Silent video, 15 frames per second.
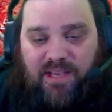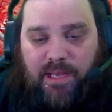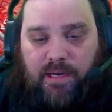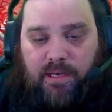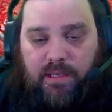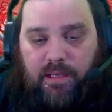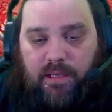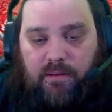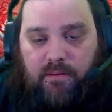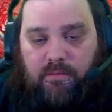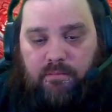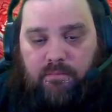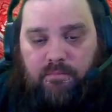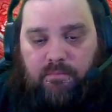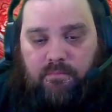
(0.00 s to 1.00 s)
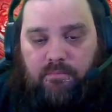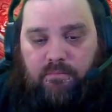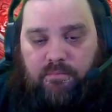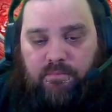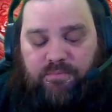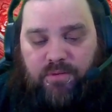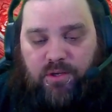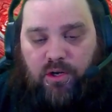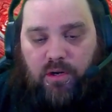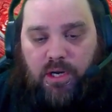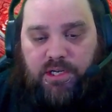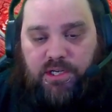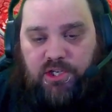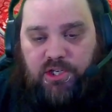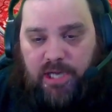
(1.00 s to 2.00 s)
get your
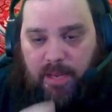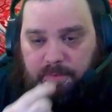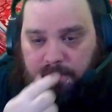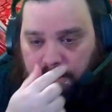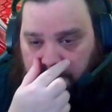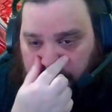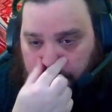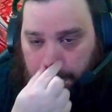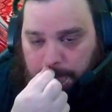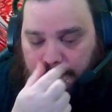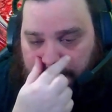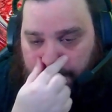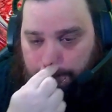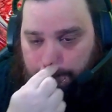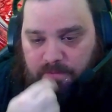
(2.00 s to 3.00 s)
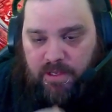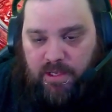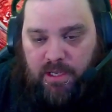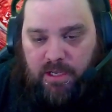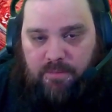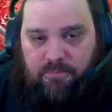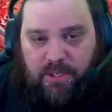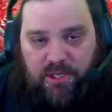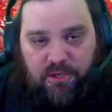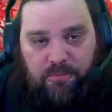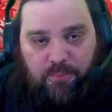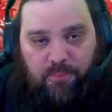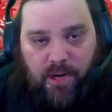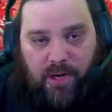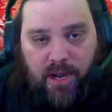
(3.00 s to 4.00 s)
onions chopped up a little bit, but you
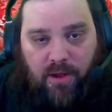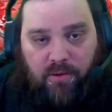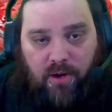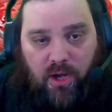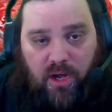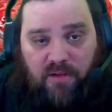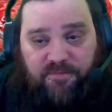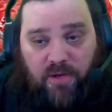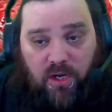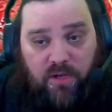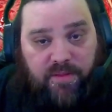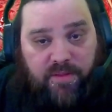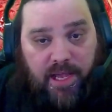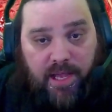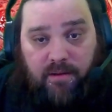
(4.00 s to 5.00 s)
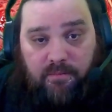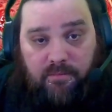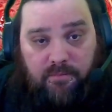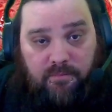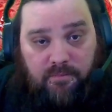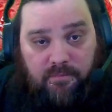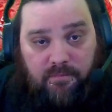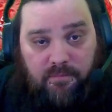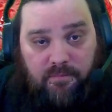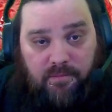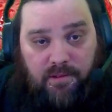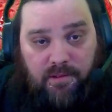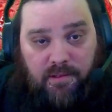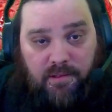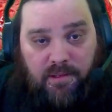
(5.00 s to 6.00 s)
brown off all that.
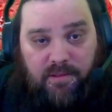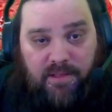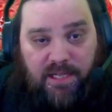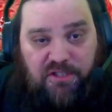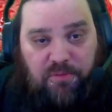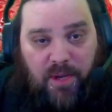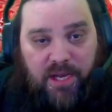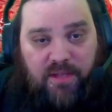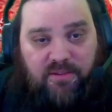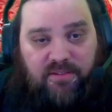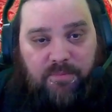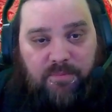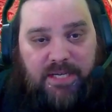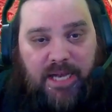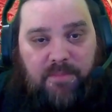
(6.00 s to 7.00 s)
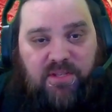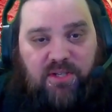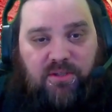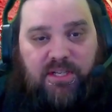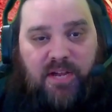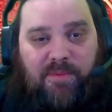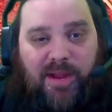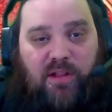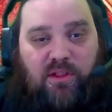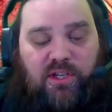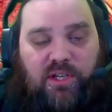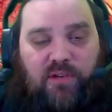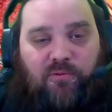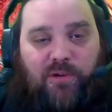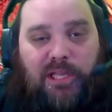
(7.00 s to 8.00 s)
That's why sometimes it'll come out
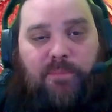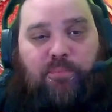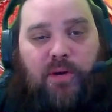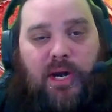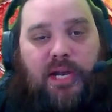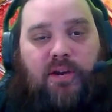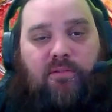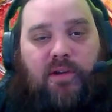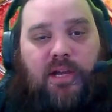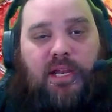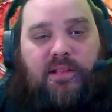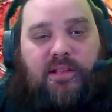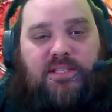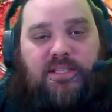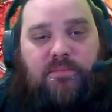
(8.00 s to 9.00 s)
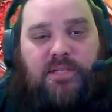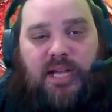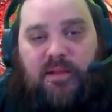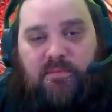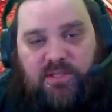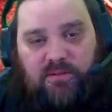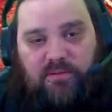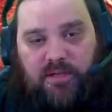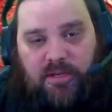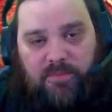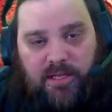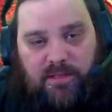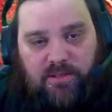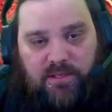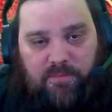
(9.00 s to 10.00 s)
looking really bright green and sometimes it'll come
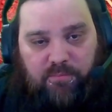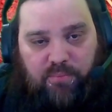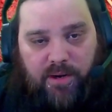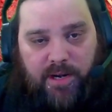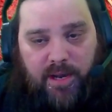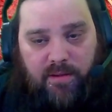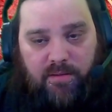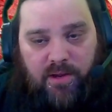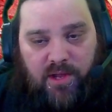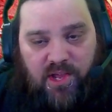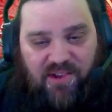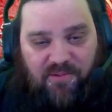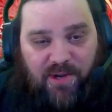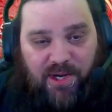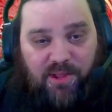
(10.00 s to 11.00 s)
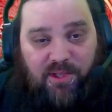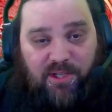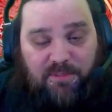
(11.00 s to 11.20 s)
out looking brown. When it looks